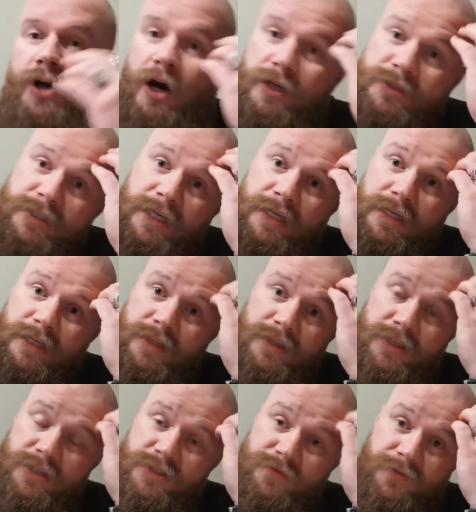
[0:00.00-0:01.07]
content
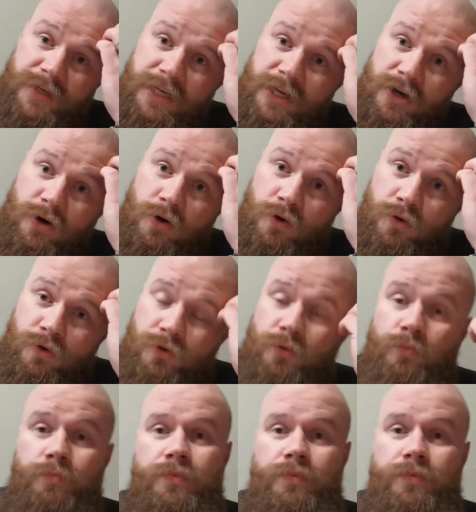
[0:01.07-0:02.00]
in this video.